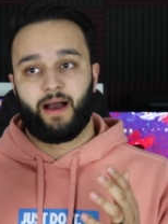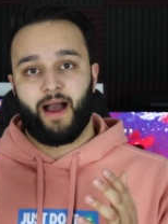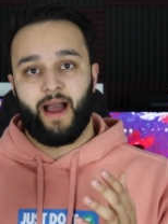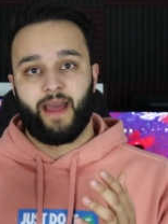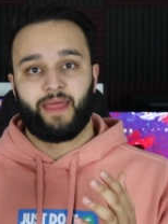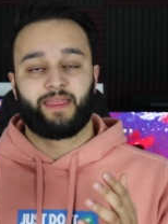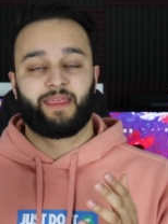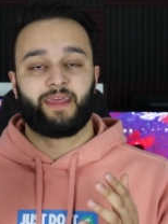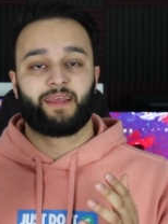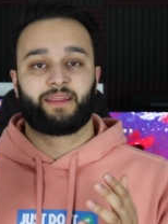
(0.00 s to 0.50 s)

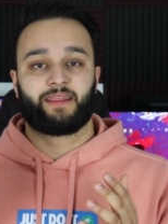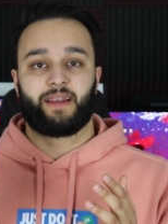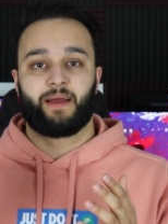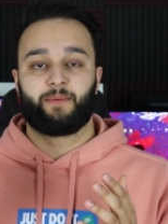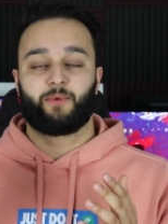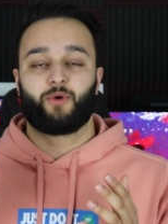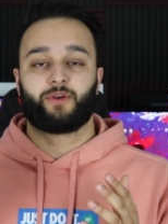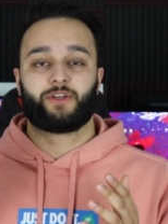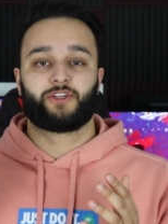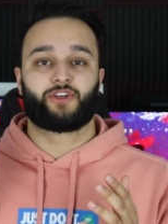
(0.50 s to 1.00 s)
I think that
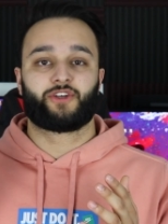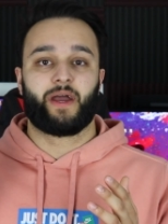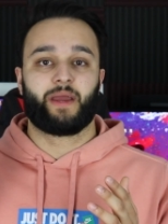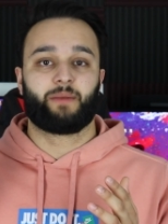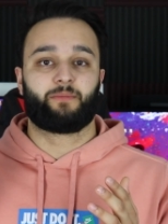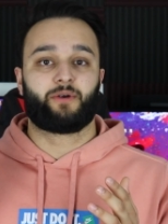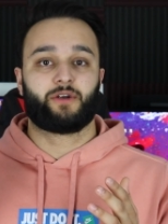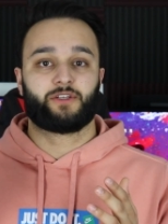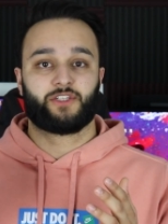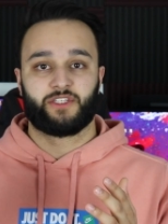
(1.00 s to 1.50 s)
I'm going to try
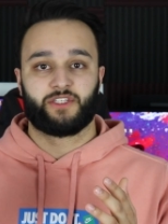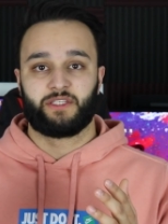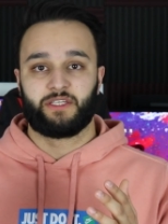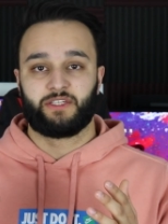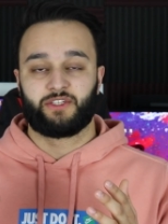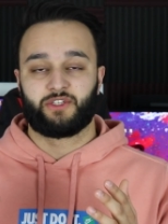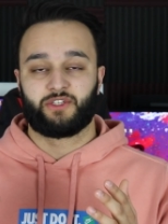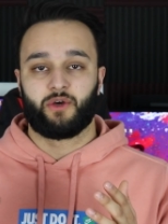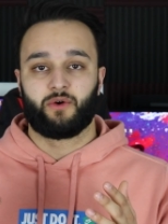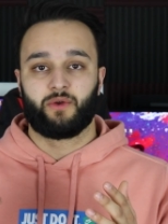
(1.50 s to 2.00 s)
and purchase the
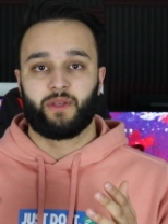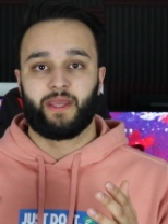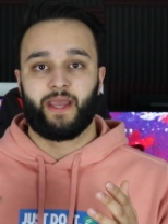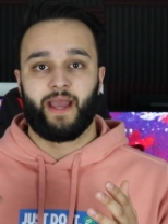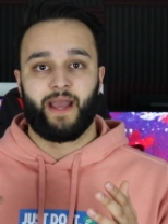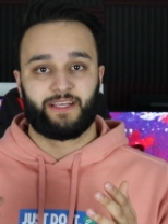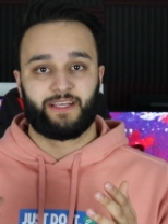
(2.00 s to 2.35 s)
Sony